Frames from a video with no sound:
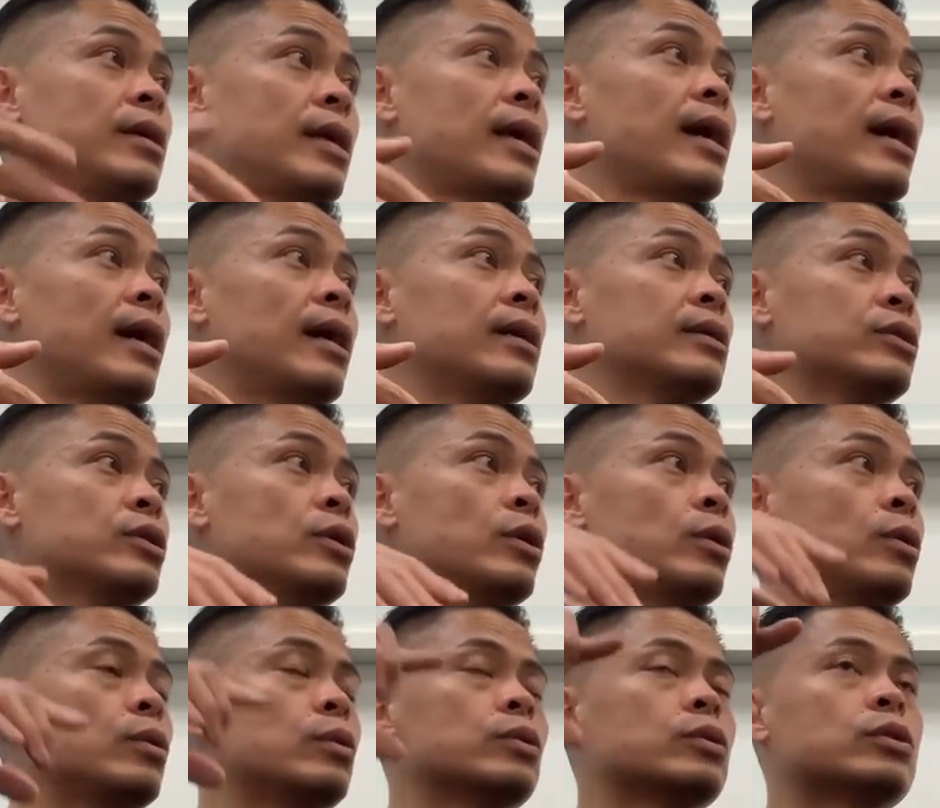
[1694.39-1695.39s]
Yeah. Time.
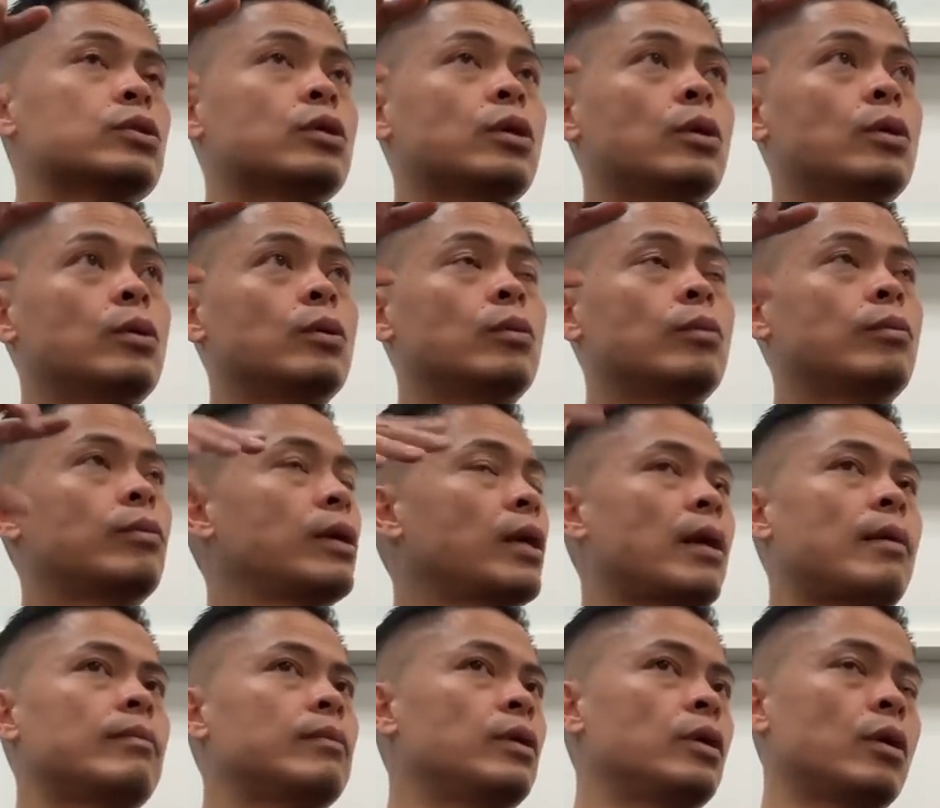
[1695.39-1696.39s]
So, so, but
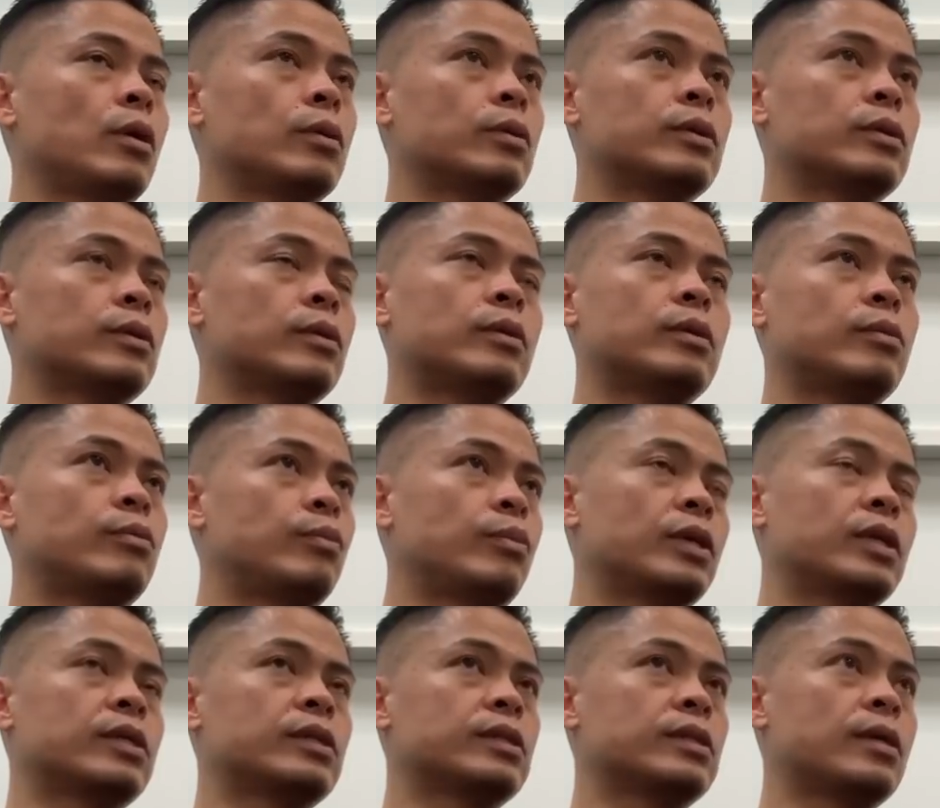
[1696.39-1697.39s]
I'm, you know,
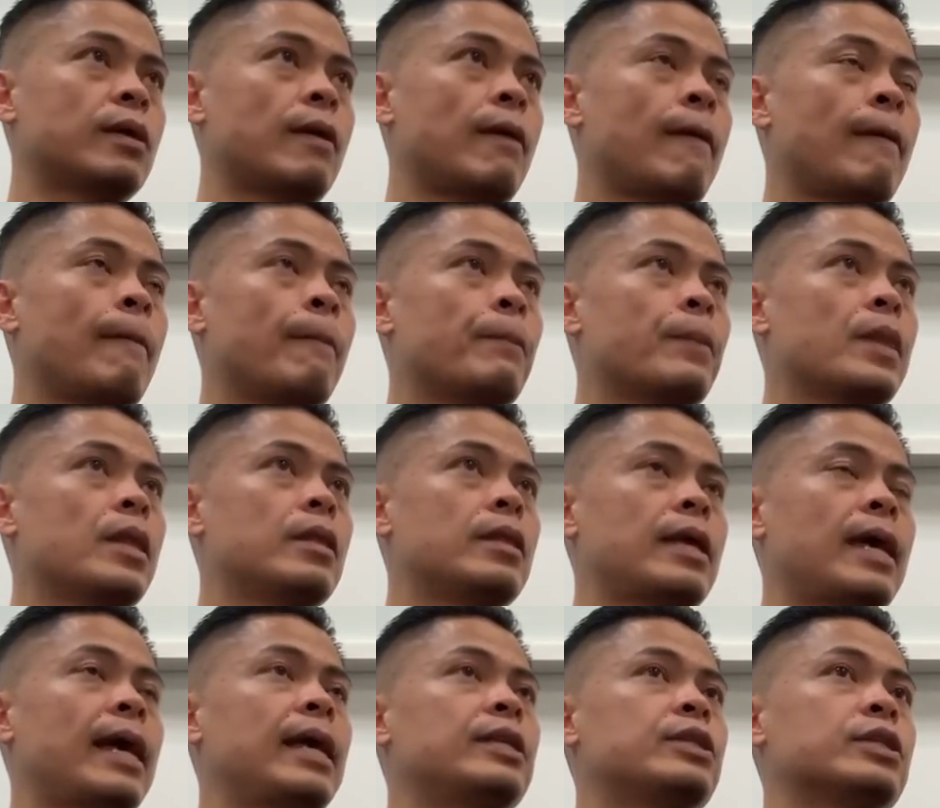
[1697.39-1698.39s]
because the
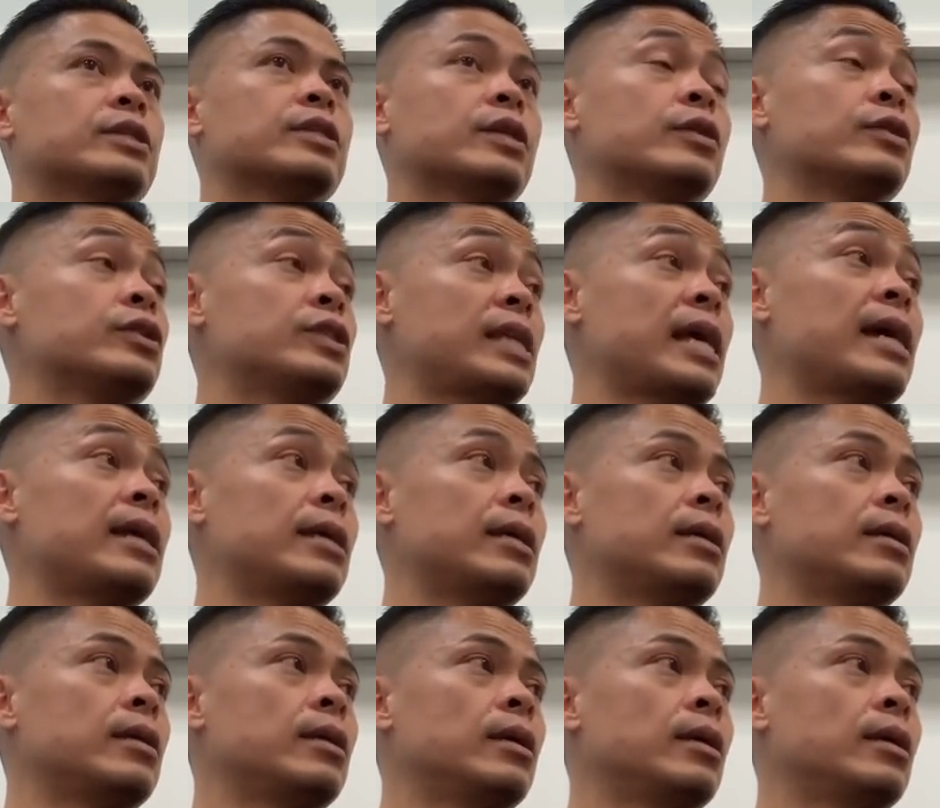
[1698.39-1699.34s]
agents understand it.